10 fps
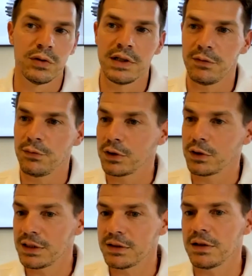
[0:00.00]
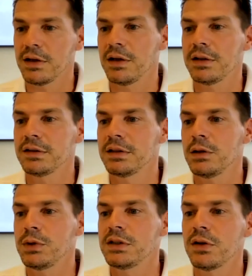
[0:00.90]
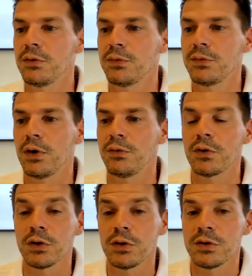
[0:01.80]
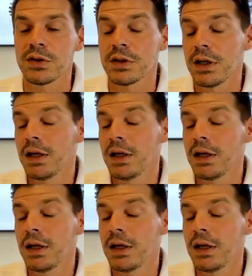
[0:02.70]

for this series of cutters,